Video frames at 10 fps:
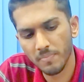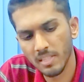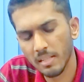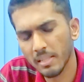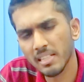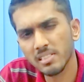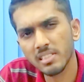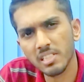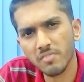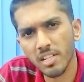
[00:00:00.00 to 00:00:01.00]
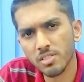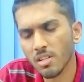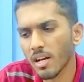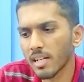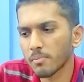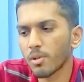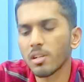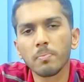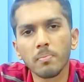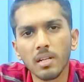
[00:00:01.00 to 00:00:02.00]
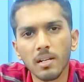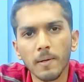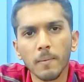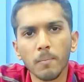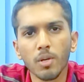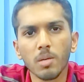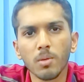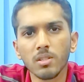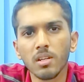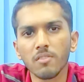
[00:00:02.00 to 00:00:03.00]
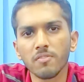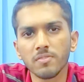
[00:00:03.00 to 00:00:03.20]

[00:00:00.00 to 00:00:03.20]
the intensity is very strong and more amount of